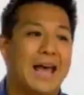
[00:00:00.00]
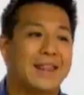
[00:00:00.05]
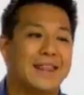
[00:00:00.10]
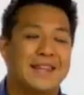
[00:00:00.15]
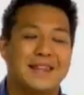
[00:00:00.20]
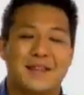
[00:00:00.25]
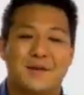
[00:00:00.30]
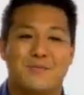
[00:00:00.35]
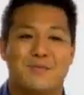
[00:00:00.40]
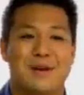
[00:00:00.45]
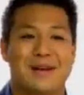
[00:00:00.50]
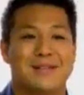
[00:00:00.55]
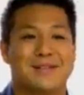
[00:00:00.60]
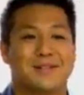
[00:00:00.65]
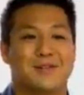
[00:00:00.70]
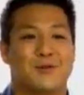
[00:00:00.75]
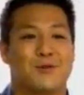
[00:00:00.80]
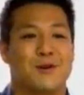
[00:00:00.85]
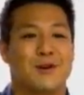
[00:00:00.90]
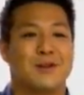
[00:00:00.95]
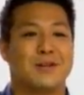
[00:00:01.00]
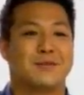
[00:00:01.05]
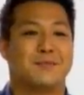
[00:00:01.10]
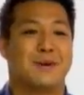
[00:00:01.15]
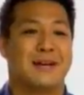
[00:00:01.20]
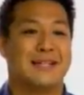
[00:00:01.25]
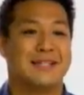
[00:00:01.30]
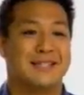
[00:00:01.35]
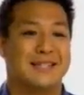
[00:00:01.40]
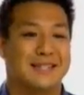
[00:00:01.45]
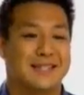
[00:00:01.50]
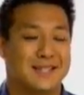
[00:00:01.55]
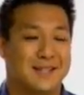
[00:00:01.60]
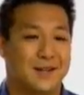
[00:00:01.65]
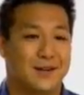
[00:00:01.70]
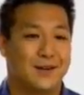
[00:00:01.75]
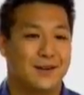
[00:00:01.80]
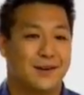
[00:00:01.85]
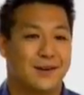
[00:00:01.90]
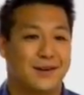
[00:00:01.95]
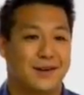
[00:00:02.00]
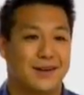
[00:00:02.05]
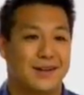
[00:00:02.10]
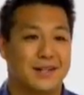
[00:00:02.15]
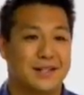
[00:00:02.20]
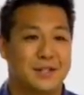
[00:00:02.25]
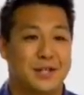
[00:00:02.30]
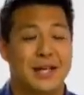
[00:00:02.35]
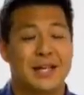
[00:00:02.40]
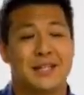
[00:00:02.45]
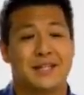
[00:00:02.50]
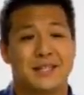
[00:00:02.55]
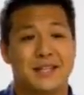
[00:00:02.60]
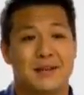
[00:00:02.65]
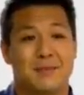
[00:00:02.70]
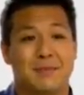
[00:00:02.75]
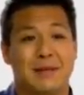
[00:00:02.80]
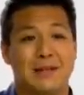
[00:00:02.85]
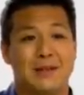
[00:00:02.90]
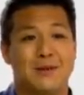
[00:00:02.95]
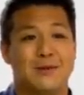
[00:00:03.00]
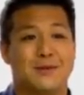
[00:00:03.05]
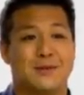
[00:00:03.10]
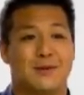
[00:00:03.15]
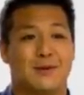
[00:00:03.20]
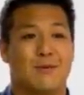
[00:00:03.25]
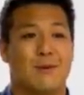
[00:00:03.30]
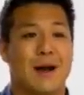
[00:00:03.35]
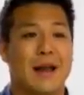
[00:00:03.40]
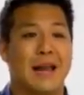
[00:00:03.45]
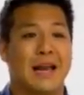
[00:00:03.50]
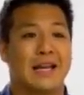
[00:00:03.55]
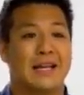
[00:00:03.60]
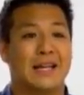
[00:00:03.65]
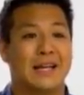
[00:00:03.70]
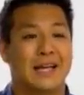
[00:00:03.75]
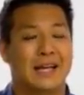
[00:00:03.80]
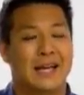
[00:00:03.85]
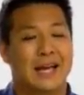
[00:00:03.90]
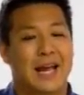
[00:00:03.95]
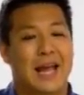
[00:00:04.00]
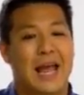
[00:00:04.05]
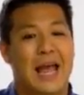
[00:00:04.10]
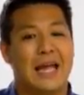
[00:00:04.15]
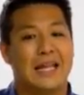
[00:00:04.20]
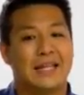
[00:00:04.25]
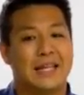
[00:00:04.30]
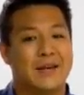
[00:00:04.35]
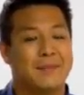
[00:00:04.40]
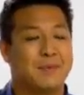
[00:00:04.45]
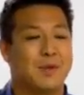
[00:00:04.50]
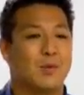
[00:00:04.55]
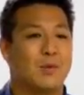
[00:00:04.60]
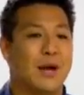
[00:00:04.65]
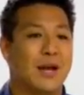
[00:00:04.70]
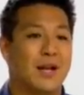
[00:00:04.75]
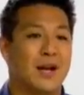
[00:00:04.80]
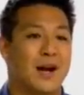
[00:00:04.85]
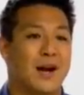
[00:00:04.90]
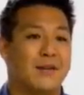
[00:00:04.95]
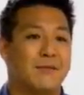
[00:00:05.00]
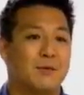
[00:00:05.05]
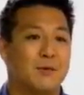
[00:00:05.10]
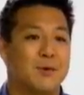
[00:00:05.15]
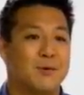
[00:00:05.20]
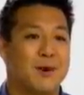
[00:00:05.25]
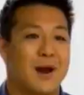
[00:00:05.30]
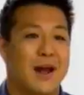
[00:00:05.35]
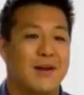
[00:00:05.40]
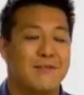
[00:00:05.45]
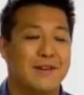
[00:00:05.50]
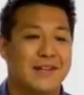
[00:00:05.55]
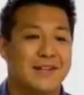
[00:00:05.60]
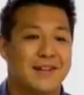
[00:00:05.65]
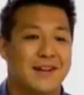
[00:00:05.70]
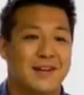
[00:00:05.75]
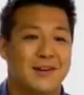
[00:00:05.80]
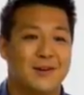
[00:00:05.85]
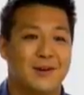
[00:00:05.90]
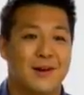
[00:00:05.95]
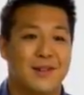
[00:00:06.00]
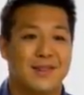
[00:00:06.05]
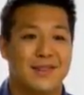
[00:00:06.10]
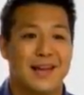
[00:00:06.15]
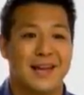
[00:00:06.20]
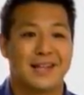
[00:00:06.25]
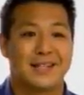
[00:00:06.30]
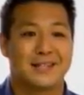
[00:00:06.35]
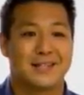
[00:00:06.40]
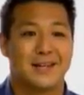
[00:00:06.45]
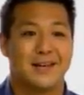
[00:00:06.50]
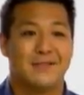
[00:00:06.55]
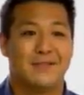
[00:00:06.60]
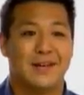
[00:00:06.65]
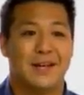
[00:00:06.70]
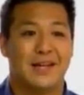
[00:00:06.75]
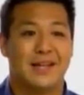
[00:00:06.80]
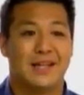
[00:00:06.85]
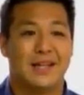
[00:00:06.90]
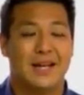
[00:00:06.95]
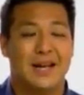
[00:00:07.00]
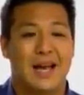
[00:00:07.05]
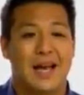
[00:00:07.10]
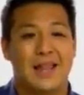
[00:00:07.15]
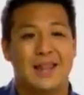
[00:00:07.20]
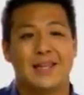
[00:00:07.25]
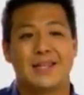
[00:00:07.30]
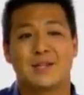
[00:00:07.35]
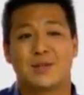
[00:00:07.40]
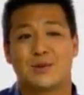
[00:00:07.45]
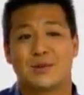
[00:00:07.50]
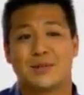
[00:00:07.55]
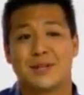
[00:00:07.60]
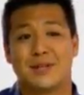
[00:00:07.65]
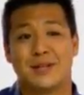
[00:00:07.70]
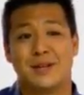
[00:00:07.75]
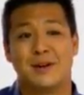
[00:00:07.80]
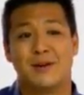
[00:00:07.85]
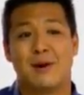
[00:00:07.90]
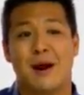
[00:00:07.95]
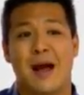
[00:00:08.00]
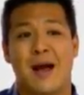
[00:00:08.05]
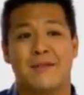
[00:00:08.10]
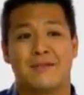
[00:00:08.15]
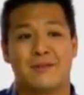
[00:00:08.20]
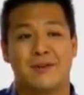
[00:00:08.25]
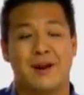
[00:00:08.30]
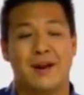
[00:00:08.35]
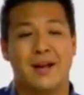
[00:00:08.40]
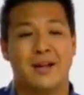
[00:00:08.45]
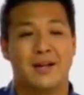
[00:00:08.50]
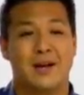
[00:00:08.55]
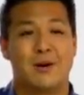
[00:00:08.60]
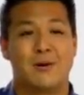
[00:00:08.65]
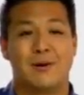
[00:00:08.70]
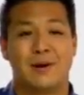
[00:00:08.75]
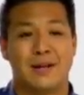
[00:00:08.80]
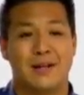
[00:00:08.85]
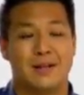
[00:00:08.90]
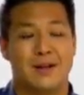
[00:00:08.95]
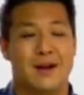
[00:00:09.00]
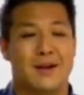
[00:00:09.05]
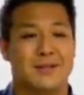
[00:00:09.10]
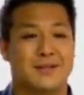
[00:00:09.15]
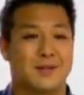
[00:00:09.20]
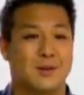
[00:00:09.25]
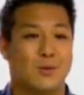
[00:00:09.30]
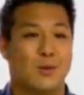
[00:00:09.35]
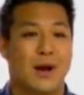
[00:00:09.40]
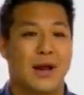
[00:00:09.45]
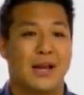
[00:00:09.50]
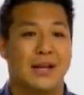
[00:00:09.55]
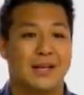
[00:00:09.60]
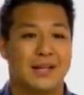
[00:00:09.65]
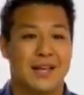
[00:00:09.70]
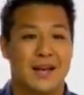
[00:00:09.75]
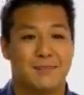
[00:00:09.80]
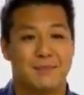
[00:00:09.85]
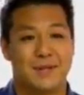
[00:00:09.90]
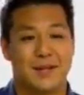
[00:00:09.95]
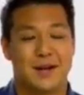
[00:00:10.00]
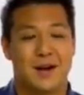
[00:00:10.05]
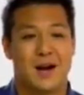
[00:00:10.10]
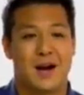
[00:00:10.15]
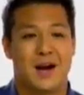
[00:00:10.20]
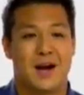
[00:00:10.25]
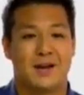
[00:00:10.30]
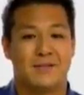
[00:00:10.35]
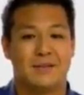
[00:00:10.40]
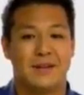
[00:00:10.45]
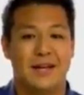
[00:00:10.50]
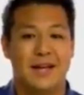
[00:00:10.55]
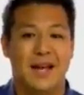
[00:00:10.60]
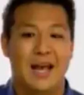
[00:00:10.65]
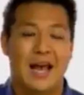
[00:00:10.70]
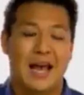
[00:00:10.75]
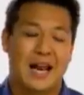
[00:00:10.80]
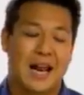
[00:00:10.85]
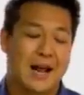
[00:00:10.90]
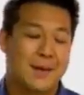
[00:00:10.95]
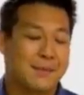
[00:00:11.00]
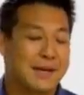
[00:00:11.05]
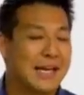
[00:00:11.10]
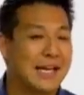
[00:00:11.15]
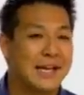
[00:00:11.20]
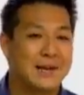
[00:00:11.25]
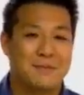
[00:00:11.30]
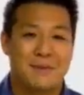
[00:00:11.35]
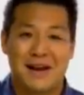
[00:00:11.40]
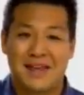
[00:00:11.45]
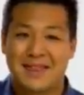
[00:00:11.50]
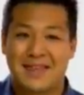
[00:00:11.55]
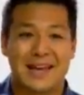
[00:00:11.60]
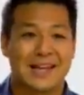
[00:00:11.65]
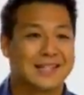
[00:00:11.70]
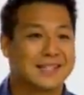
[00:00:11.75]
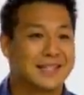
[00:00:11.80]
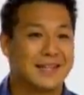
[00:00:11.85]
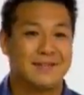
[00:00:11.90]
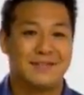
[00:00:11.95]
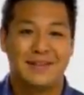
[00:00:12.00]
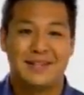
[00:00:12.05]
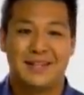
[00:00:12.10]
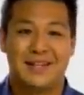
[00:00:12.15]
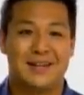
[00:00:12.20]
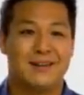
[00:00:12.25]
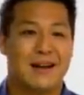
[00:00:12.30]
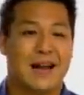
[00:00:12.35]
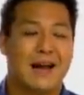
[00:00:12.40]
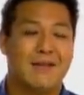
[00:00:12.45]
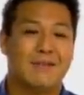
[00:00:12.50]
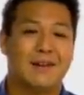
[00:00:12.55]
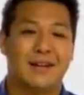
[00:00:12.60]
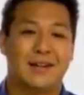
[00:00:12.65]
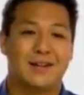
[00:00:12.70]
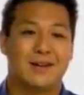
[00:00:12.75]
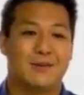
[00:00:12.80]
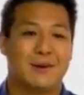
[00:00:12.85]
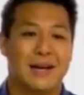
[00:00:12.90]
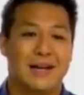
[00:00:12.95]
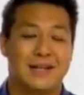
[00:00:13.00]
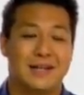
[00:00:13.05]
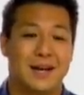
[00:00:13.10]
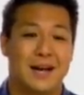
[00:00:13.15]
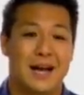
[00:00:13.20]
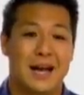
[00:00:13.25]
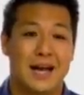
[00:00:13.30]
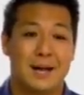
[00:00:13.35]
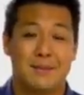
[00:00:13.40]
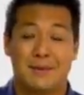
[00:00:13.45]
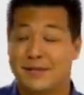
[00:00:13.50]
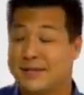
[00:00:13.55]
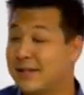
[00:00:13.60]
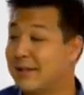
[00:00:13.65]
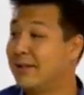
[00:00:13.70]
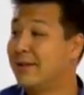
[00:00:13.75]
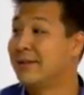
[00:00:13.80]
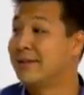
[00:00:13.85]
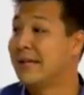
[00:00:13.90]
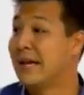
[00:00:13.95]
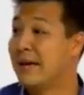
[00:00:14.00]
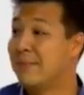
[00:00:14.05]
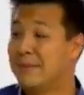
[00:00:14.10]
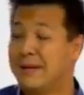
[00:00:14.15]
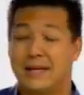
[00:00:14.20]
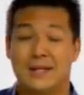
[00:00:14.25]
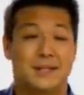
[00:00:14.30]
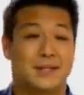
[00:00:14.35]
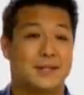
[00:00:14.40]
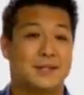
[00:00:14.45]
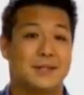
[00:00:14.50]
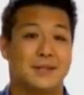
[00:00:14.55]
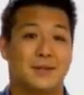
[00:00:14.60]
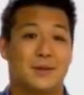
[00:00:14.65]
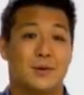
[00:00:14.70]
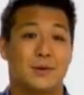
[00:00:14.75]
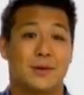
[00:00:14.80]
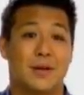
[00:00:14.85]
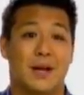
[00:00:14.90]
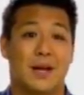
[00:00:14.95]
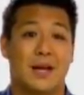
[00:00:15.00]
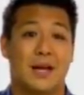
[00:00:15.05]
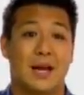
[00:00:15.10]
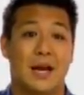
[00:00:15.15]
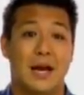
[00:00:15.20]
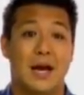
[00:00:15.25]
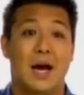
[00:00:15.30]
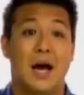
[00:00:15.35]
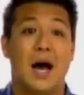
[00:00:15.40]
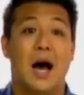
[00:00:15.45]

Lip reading: I think the best story is my sister. She had seen me lose the weight and keep the weight off. We were having dinner at Thanksgiving. This was a year after I had already lost the weight and kept it off. And I'm eating my Thanksgiving dinner, having a great time. And she looks at me and she says, okay,